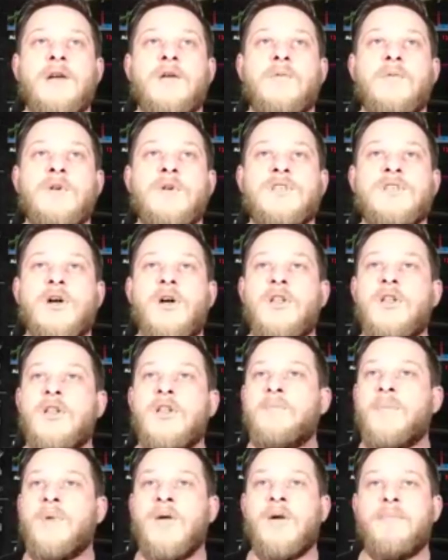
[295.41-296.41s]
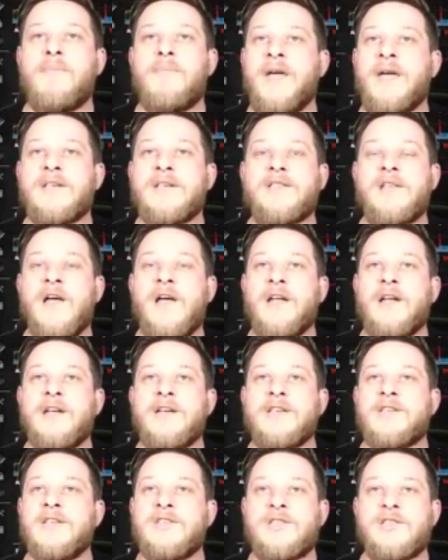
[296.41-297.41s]
We just call it a baseline
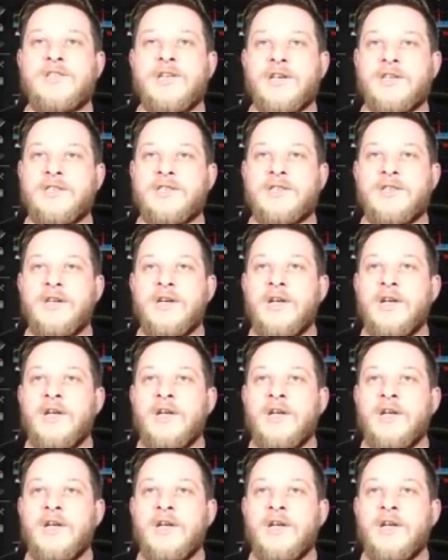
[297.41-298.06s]
because it's just